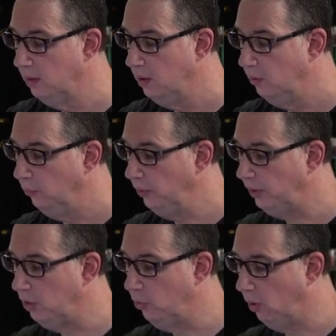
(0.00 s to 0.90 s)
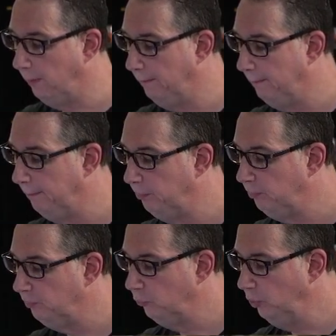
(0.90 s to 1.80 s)
Really cool,
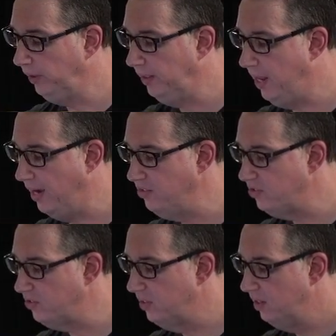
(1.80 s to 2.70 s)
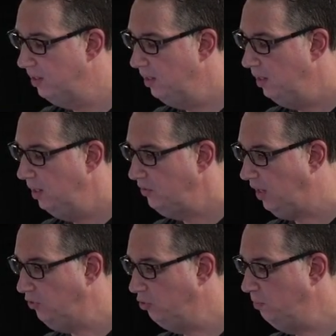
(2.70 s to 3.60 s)
really nice. It's
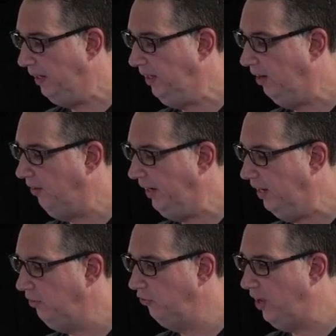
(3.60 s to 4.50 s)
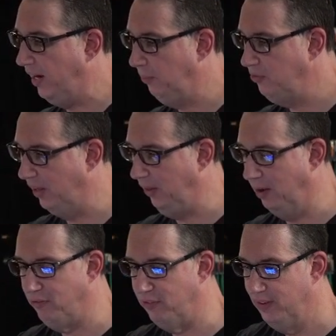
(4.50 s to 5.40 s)
got two big carry handles on it, which I
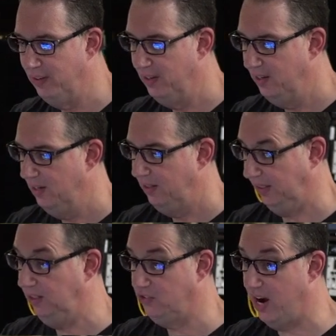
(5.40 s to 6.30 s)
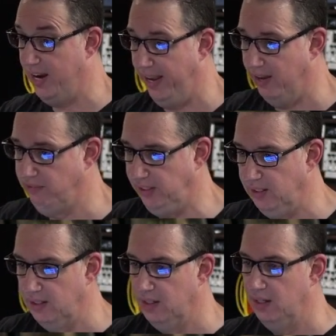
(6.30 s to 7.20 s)
love. Thing is kind of heavy.
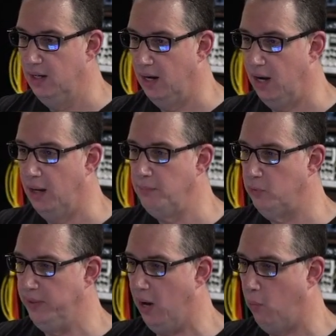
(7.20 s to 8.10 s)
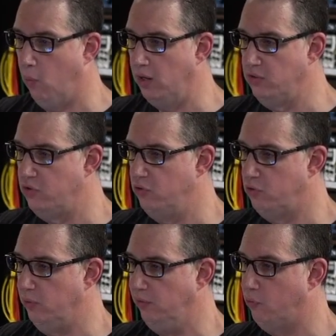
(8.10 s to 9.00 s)
So we got 1, 2,
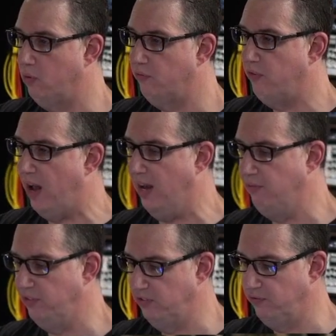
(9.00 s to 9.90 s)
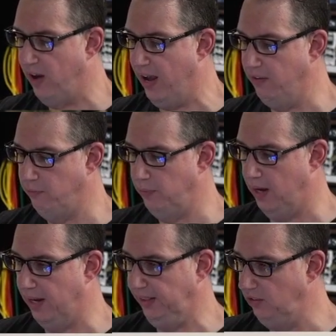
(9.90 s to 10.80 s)
3, 4, 5. It's a 5
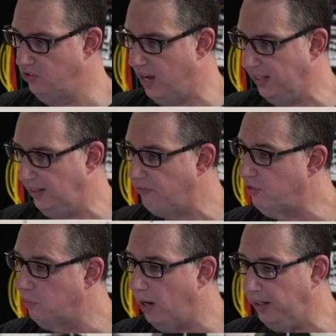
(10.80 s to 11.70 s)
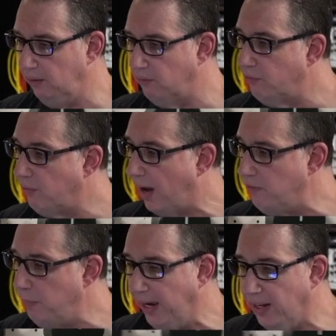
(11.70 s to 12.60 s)
on each side, left and right, 5
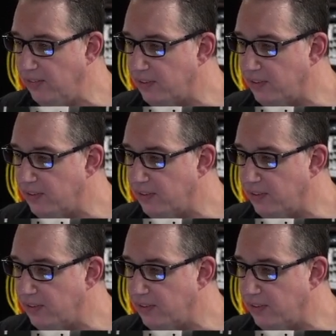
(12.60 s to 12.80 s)
bands.